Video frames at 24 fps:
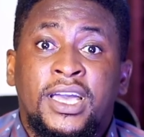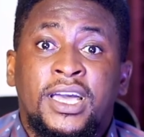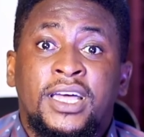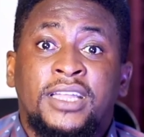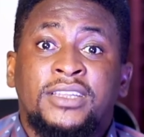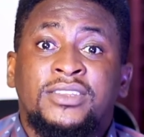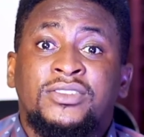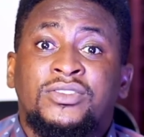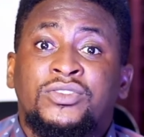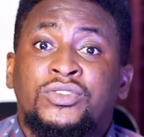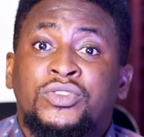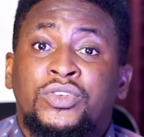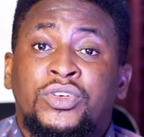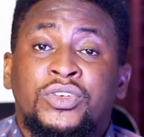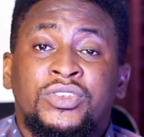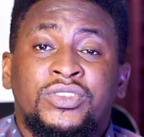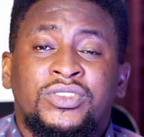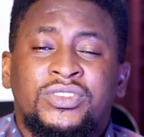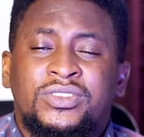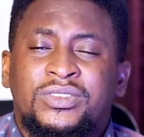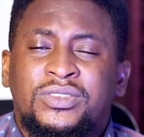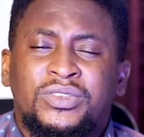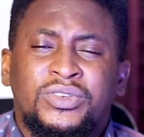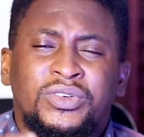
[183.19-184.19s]
I can't
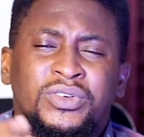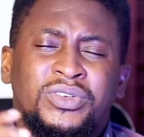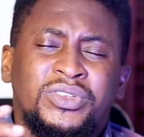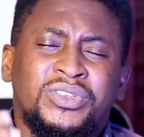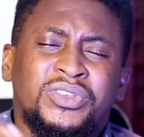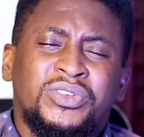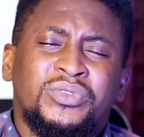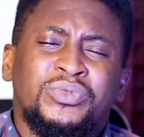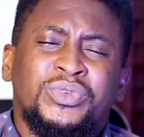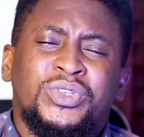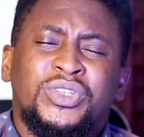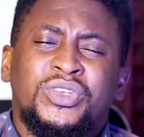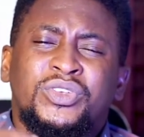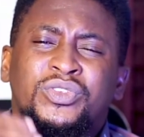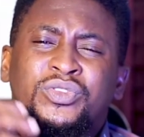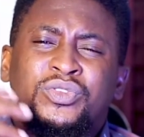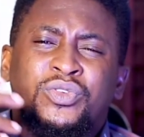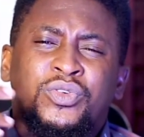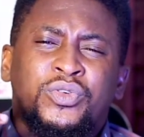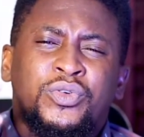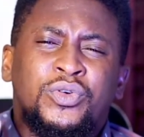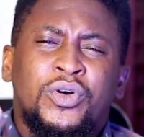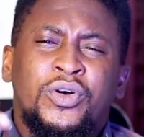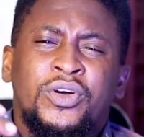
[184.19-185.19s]
just, you know, we
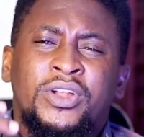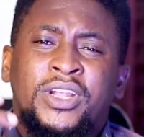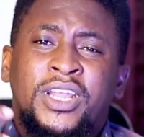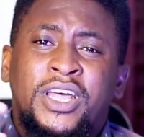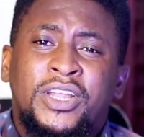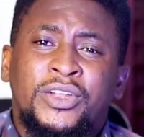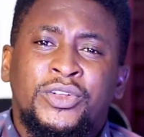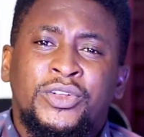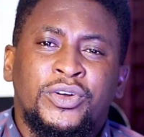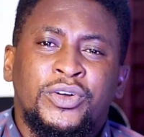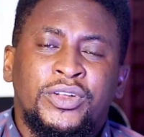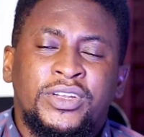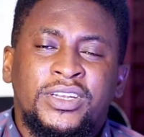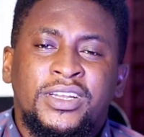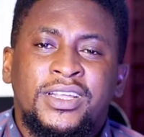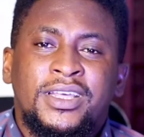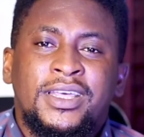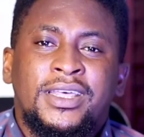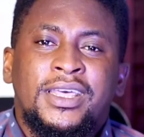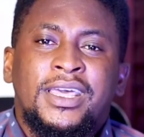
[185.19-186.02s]
just go on on.